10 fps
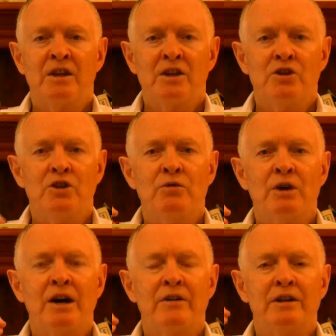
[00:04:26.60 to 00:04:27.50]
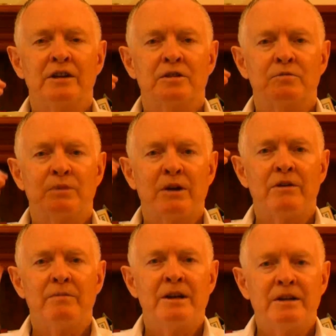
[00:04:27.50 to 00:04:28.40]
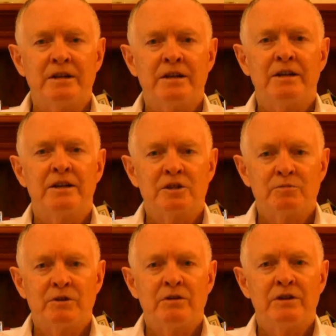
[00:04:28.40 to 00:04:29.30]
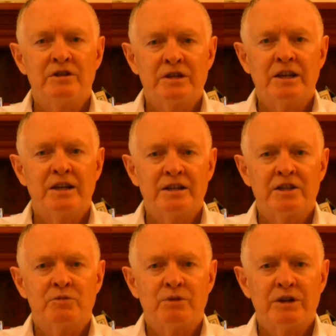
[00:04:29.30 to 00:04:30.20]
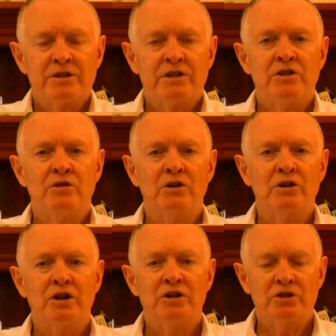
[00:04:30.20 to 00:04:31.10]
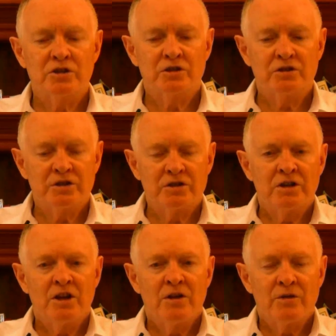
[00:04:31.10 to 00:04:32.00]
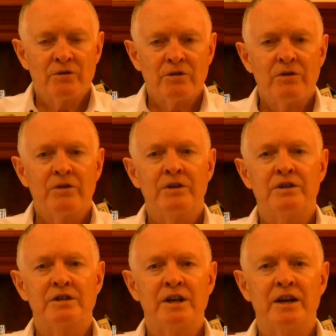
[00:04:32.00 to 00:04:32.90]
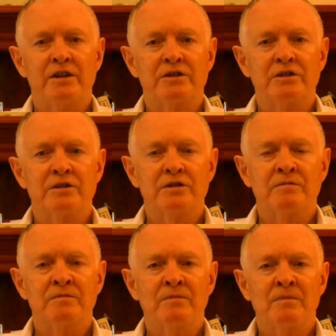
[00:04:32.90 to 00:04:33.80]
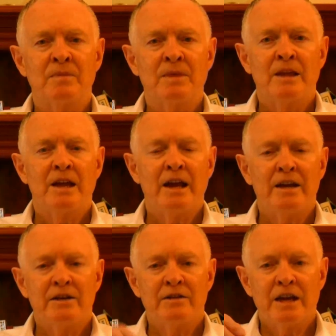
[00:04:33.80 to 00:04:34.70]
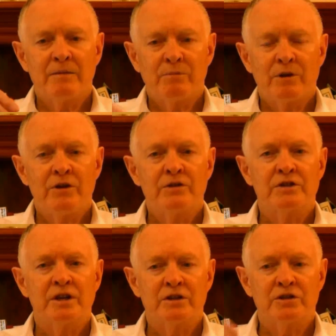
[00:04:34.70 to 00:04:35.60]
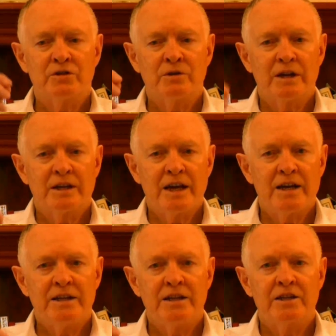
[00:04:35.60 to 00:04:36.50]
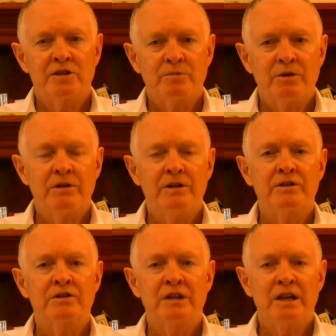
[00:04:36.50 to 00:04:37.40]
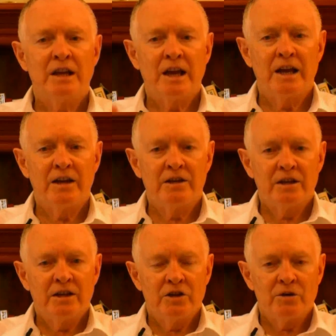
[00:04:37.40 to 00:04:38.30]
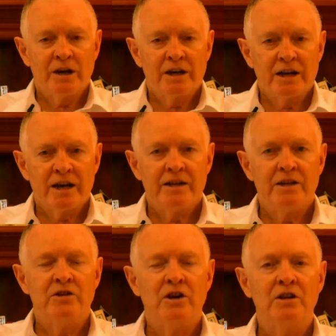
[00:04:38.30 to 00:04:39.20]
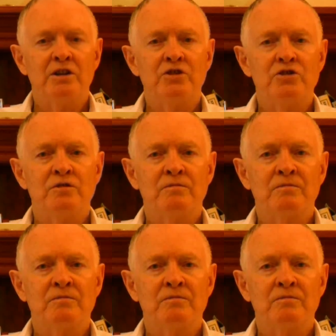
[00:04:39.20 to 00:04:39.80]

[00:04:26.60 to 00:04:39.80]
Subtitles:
you are experimenting and experiencing and expressing your consciousness through these houses, and in that process you are gaining experience and you are gaining knowledge,